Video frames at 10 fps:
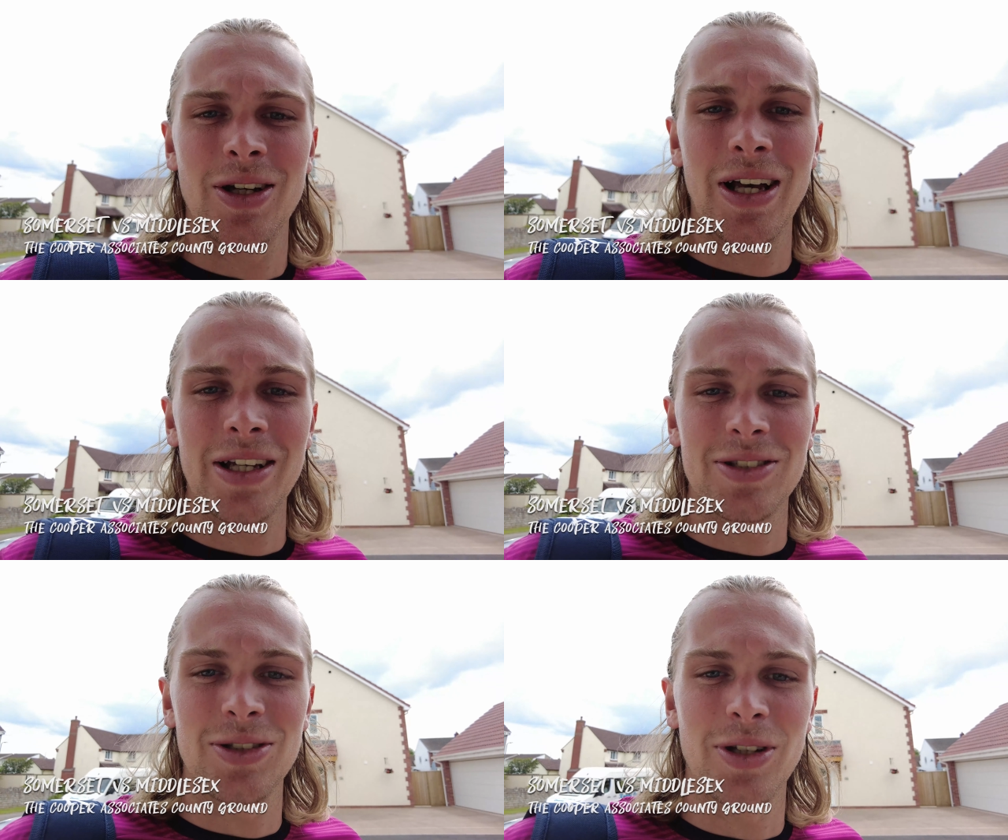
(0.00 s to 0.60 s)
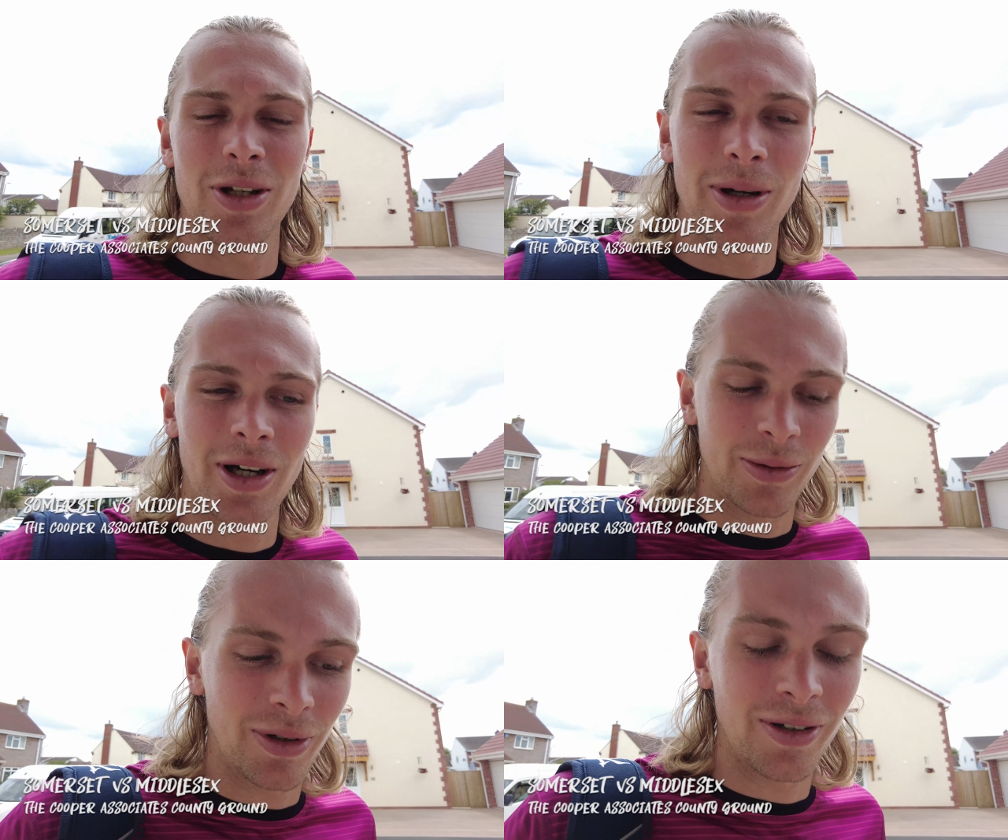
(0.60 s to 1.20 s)
As you know,
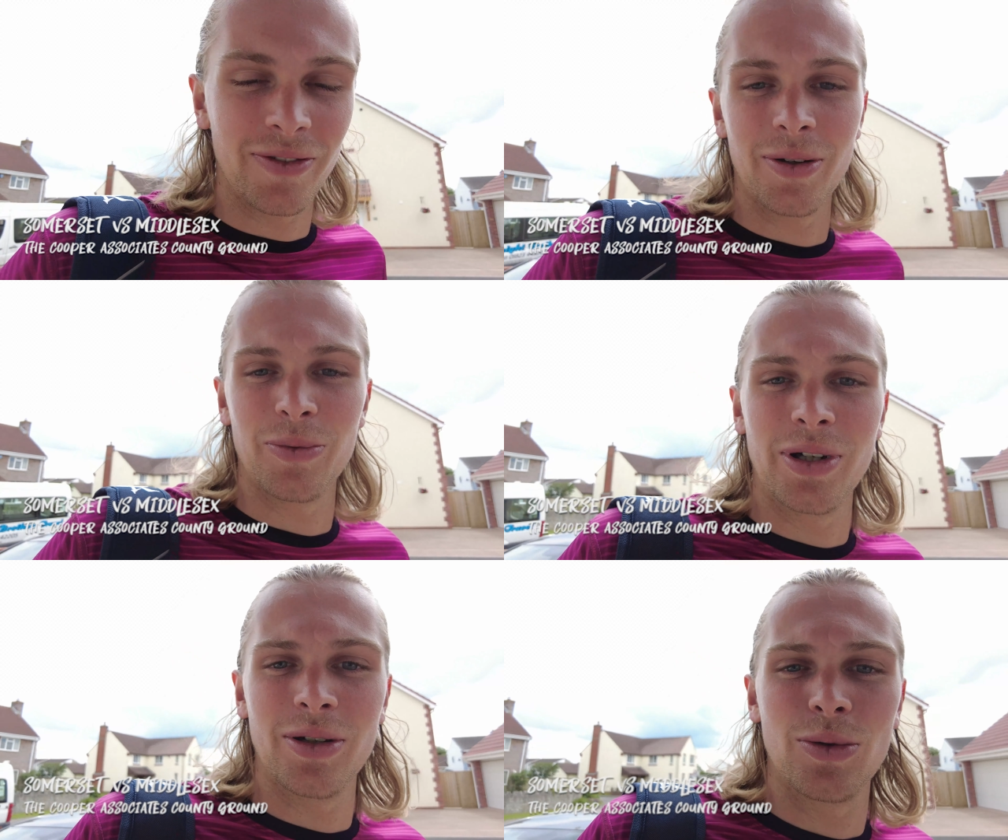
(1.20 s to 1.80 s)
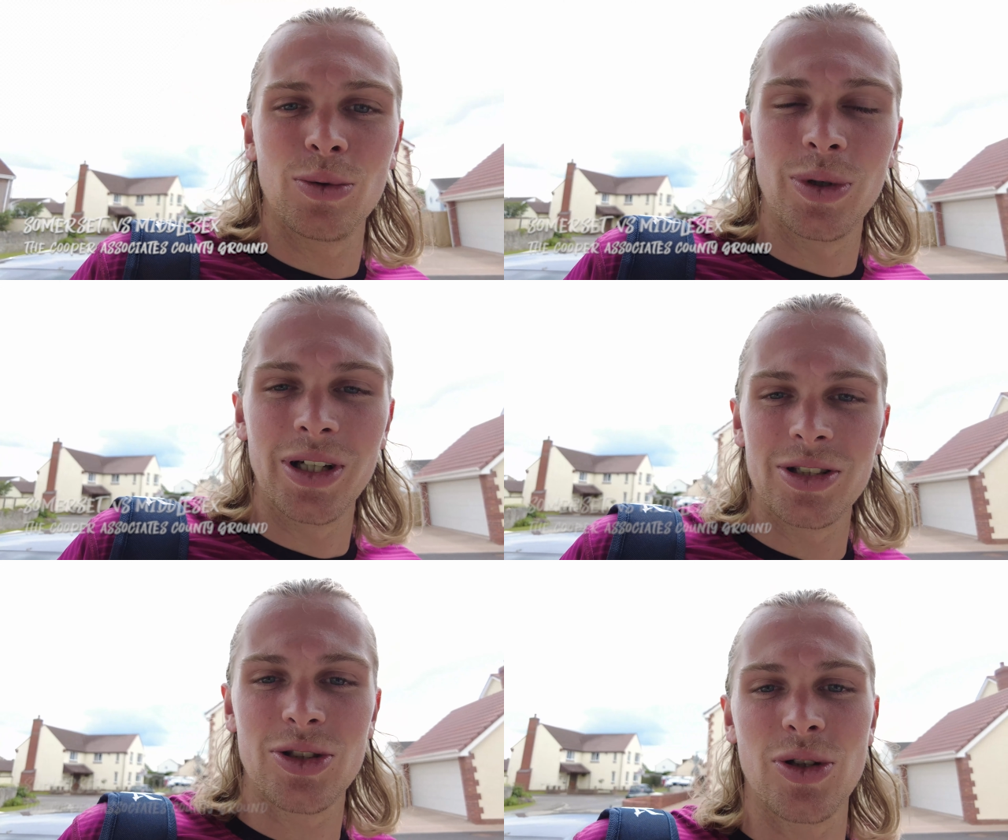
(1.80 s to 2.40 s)
behind the Wyvern, we're
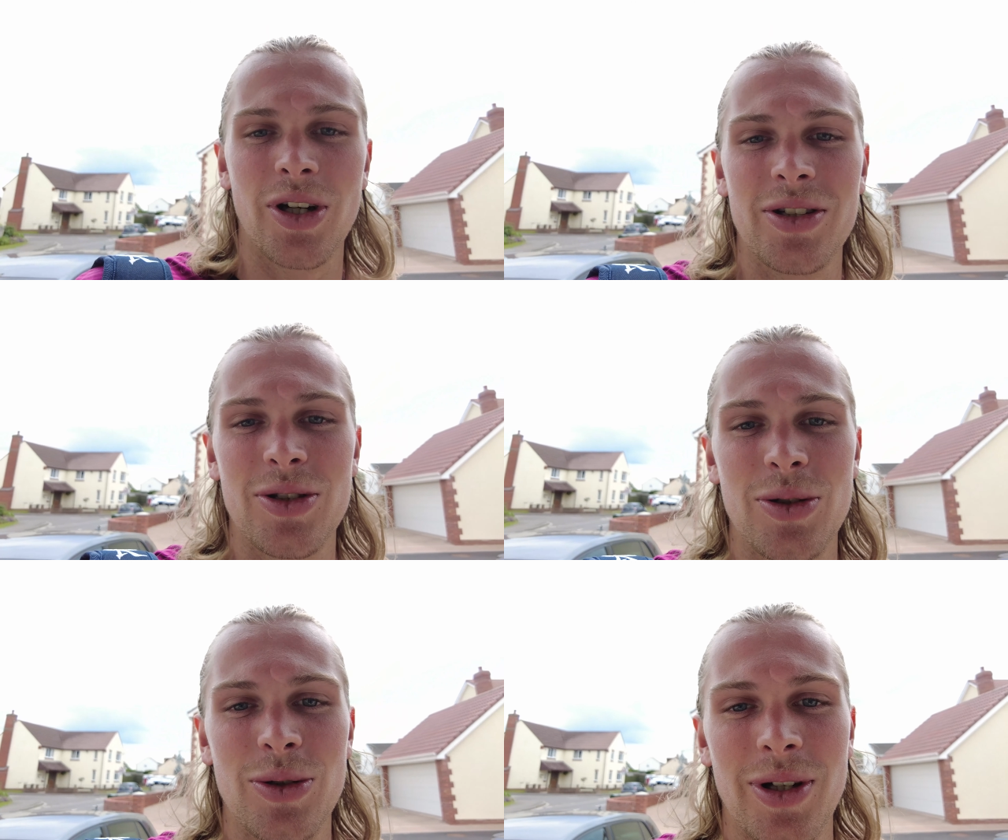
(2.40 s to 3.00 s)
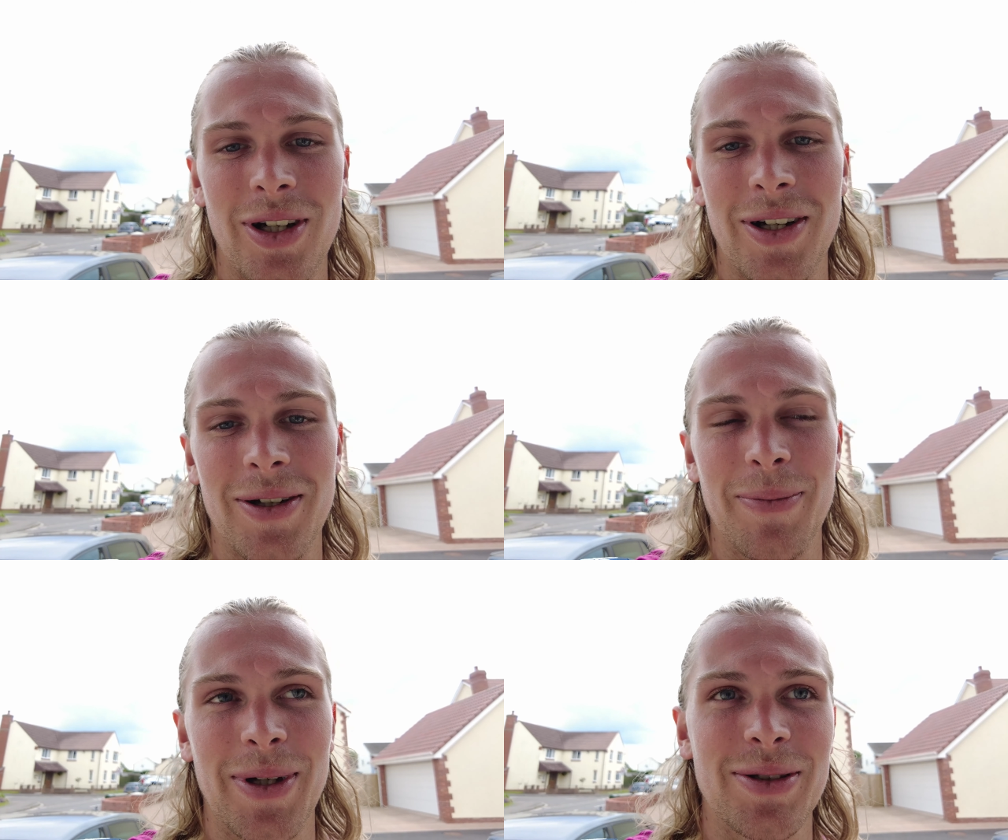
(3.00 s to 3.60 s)
always trying to uh,
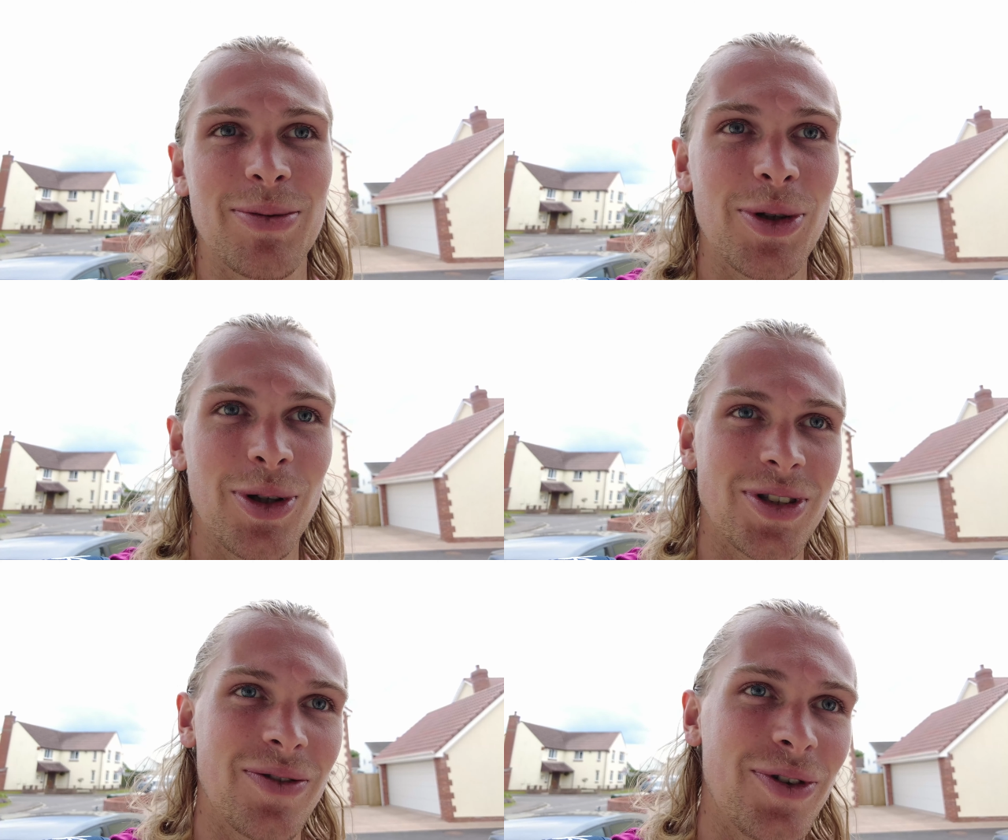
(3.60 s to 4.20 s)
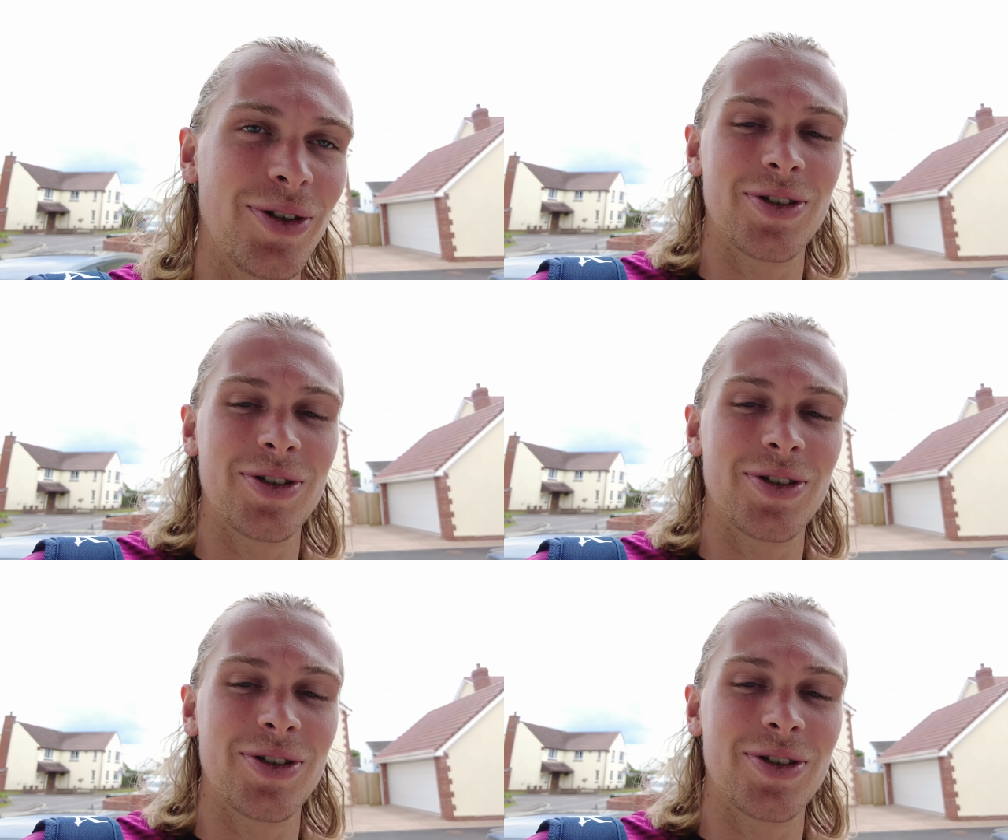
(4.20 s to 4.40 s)
make some new content for you.